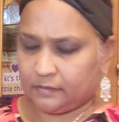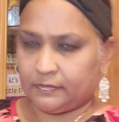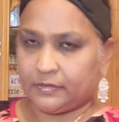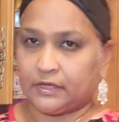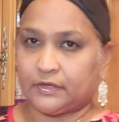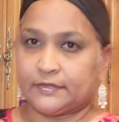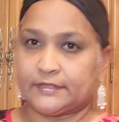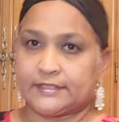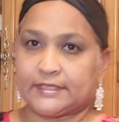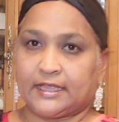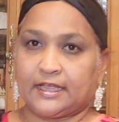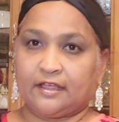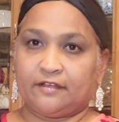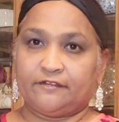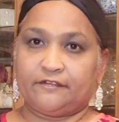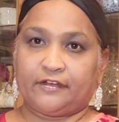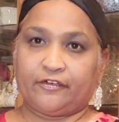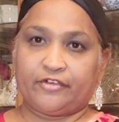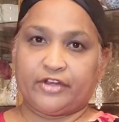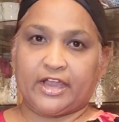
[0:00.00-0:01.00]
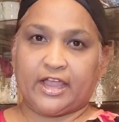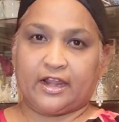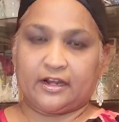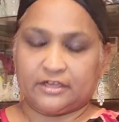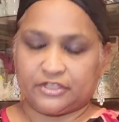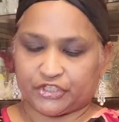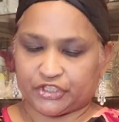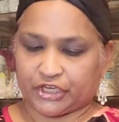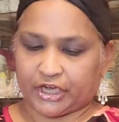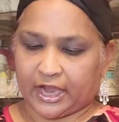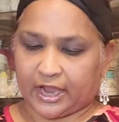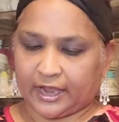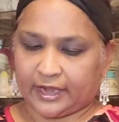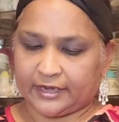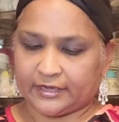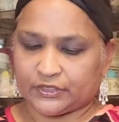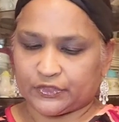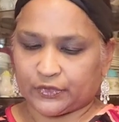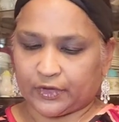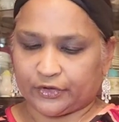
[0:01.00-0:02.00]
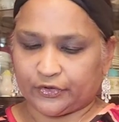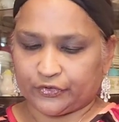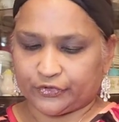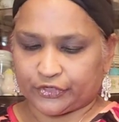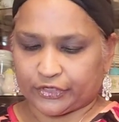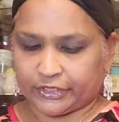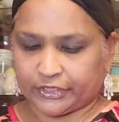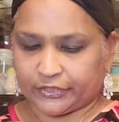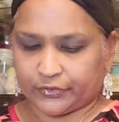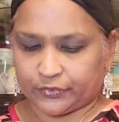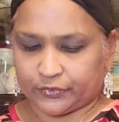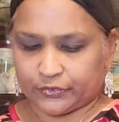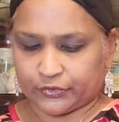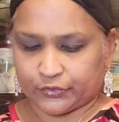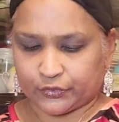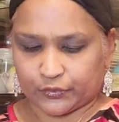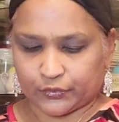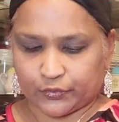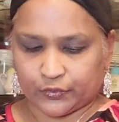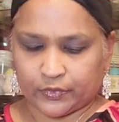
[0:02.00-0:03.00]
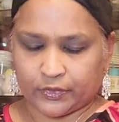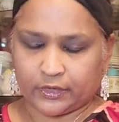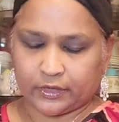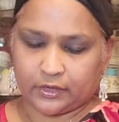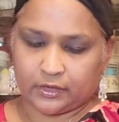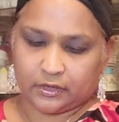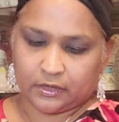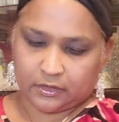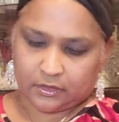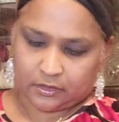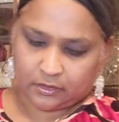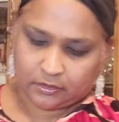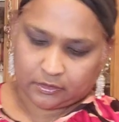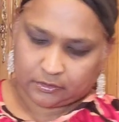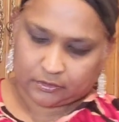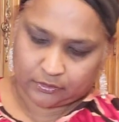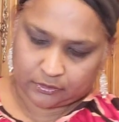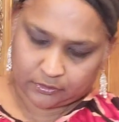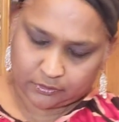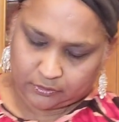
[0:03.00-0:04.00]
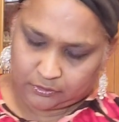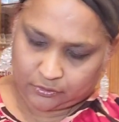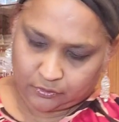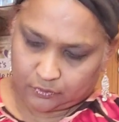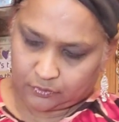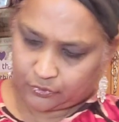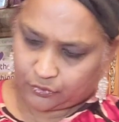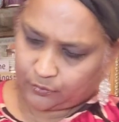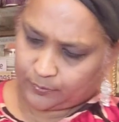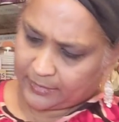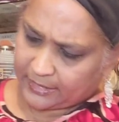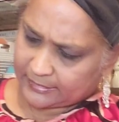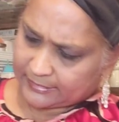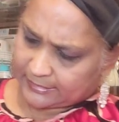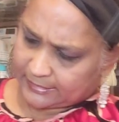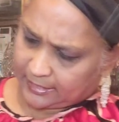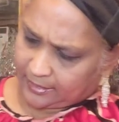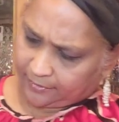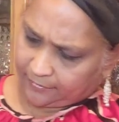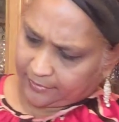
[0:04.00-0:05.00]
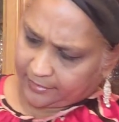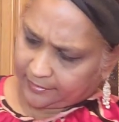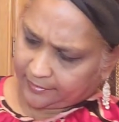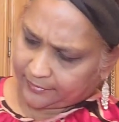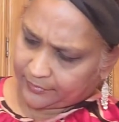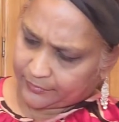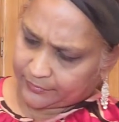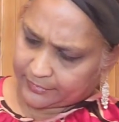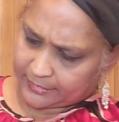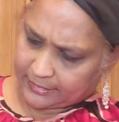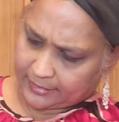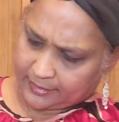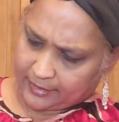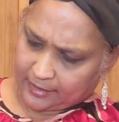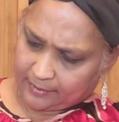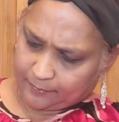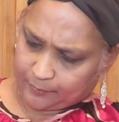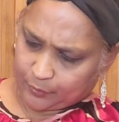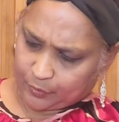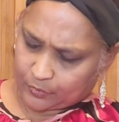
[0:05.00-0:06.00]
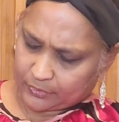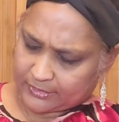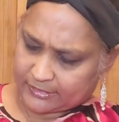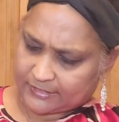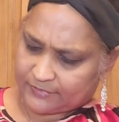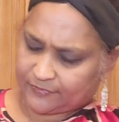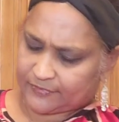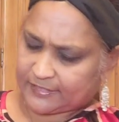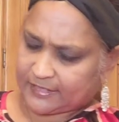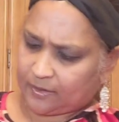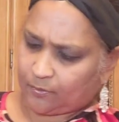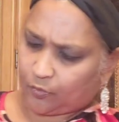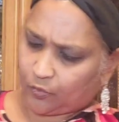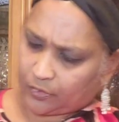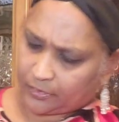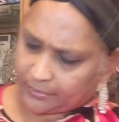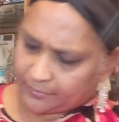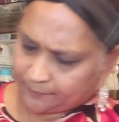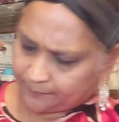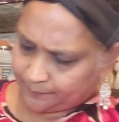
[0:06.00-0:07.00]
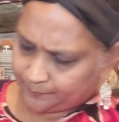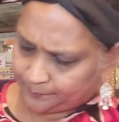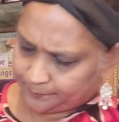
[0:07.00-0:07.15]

because I have very allergic eyes, so I usually don't do don't do mascara. I don't think I bought this for someone